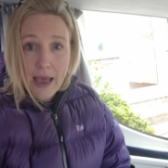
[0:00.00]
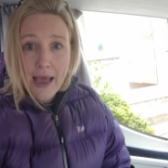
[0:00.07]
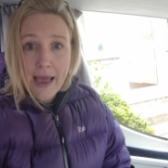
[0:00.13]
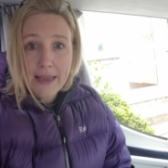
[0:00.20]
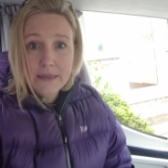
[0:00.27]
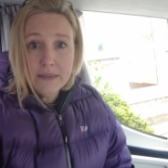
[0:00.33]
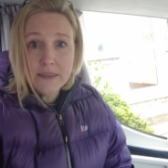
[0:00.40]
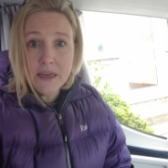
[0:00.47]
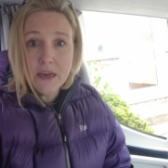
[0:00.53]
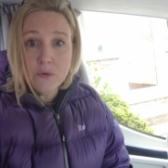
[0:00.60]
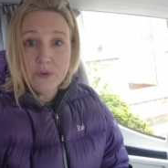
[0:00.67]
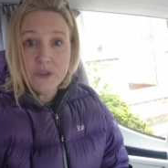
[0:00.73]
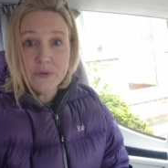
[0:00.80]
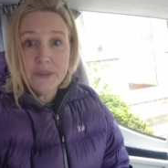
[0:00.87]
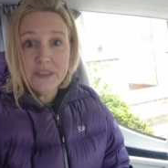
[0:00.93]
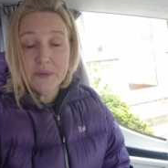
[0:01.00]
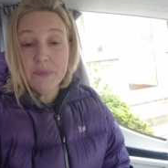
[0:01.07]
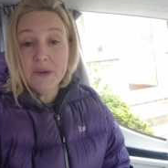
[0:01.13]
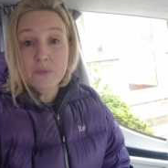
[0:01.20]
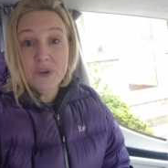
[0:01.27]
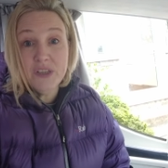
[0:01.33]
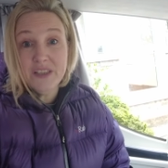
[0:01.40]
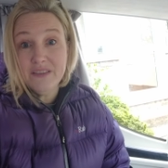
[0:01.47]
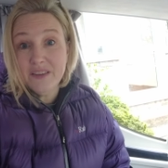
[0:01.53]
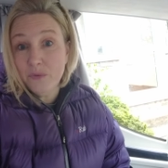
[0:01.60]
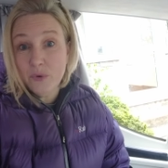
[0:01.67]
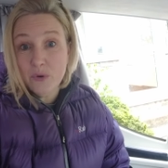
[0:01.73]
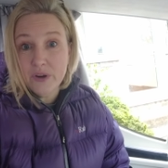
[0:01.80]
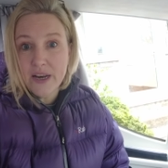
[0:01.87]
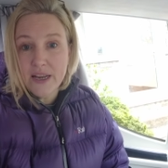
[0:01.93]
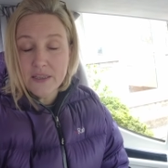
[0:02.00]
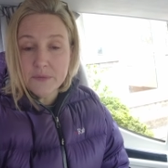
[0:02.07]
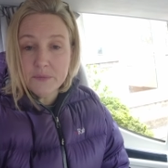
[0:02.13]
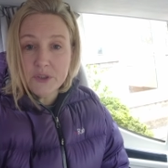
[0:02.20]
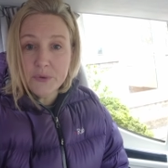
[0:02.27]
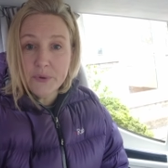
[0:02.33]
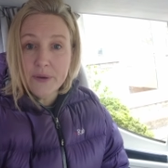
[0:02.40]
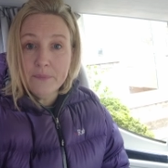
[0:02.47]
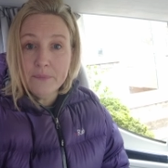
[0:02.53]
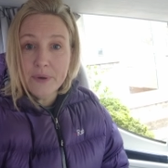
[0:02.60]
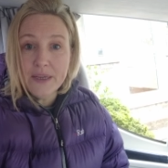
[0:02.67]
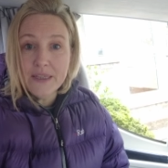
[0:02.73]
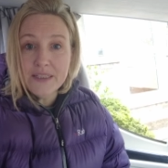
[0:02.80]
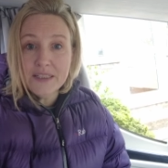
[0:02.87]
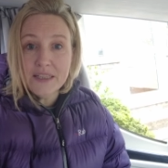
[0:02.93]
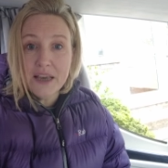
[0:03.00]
and we're doing something we didn't think we were going to end up doing, but